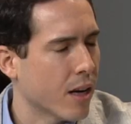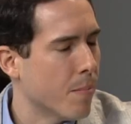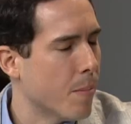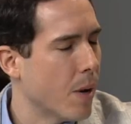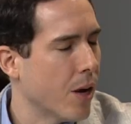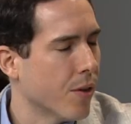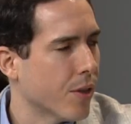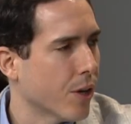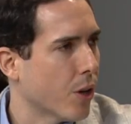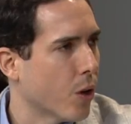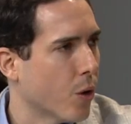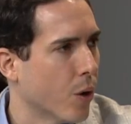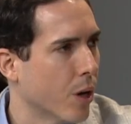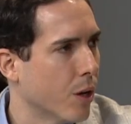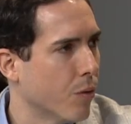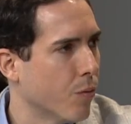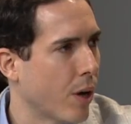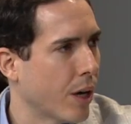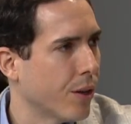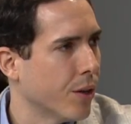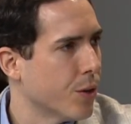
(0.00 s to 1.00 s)
about the current
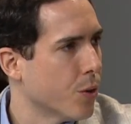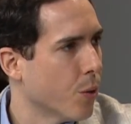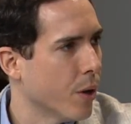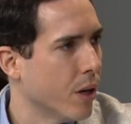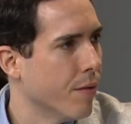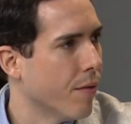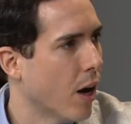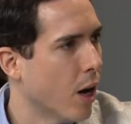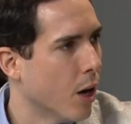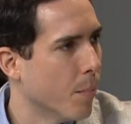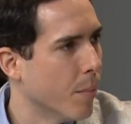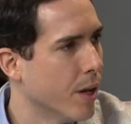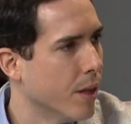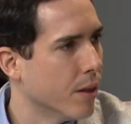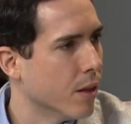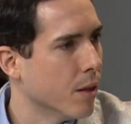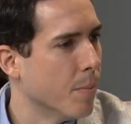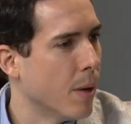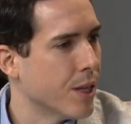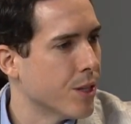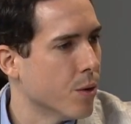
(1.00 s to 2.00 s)
regulatory environment
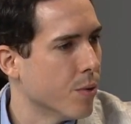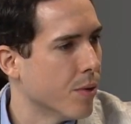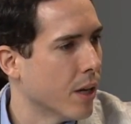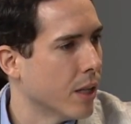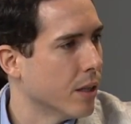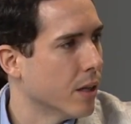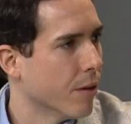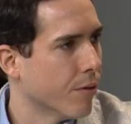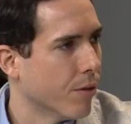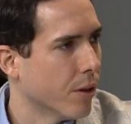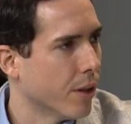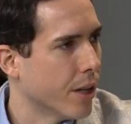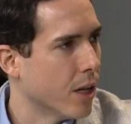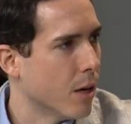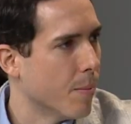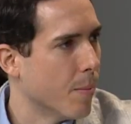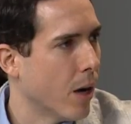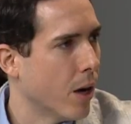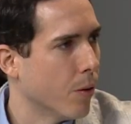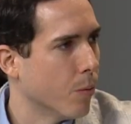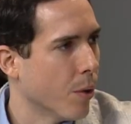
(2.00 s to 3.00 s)
that makes you think differently
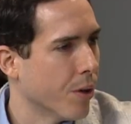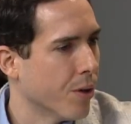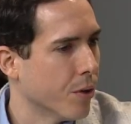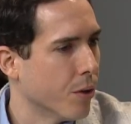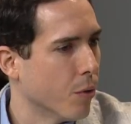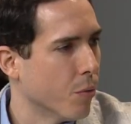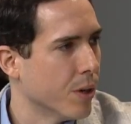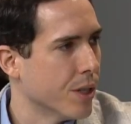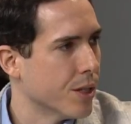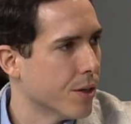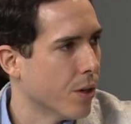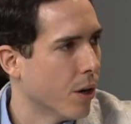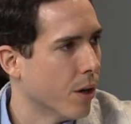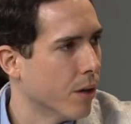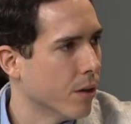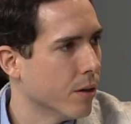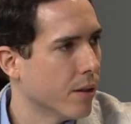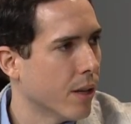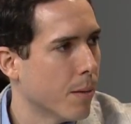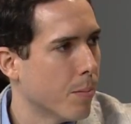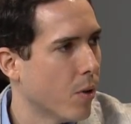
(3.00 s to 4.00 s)
about whether to
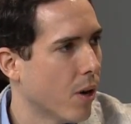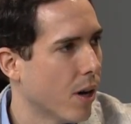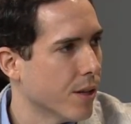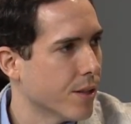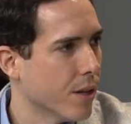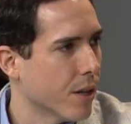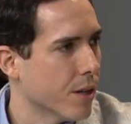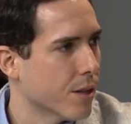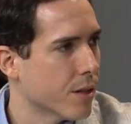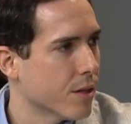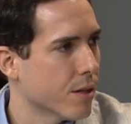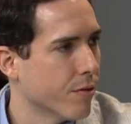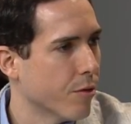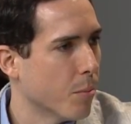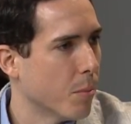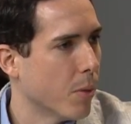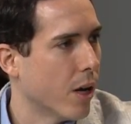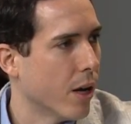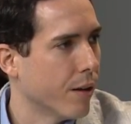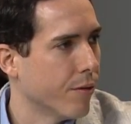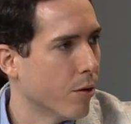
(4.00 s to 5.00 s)
restart that process of
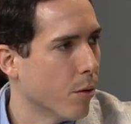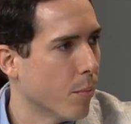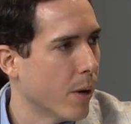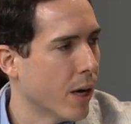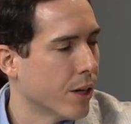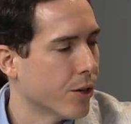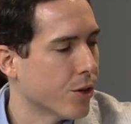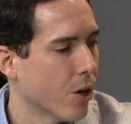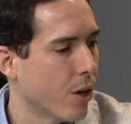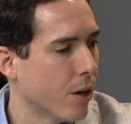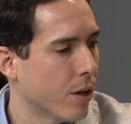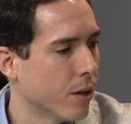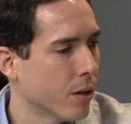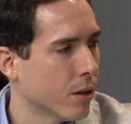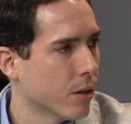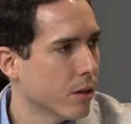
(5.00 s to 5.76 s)
applying for a bank charter?